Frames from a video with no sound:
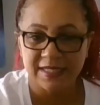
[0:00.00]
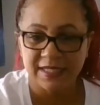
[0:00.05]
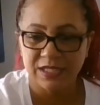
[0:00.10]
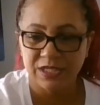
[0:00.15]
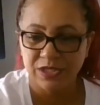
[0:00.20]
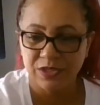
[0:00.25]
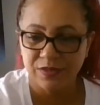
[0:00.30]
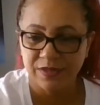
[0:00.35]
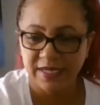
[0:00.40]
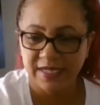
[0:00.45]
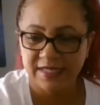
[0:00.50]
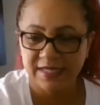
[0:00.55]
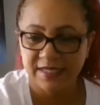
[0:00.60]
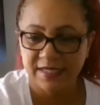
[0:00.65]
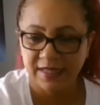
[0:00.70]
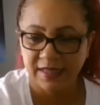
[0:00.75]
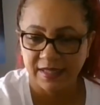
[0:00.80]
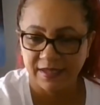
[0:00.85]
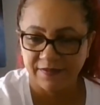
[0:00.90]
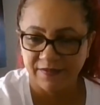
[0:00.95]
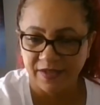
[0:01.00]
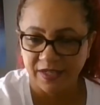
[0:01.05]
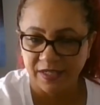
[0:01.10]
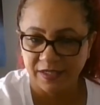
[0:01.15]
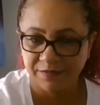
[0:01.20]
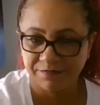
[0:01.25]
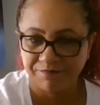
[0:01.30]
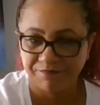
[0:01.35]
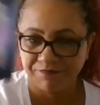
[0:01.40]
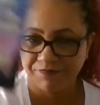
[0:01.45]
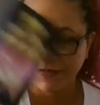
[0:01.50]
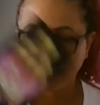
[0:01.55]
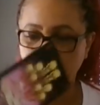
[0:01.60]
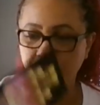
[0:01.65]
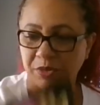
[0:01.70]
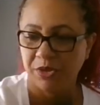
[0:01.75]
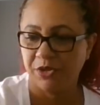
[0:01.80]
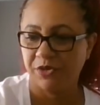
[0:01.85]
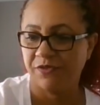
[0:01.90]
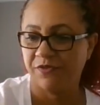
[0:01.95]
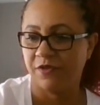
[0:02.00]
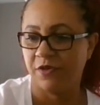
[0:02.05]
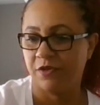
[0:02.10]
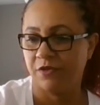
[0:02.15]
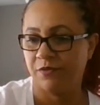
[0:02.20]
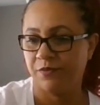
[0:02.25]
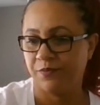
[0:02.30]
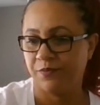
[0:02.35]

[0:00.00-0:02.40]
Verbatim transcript: that you need to deliver. Beautiful.